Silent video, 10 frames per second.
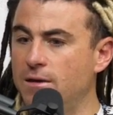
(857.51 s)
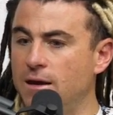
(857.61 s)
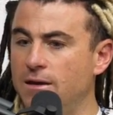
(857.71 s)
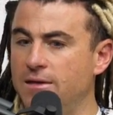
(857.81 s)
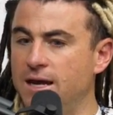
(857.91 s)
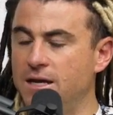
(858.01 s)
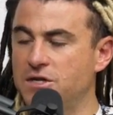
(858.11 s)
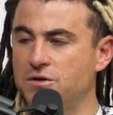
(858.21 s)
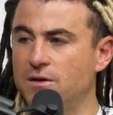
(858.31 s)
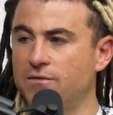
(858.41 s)
in the
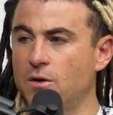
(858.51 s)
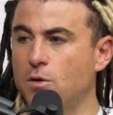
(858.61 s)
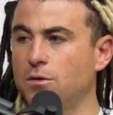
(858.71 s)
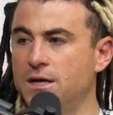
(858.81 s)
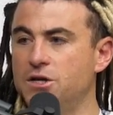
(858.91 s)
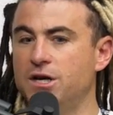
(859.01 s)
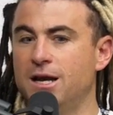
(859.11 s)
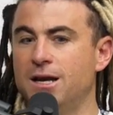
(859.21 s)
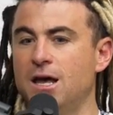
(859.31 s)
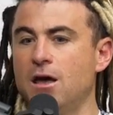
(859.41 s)
industry of local lead gen,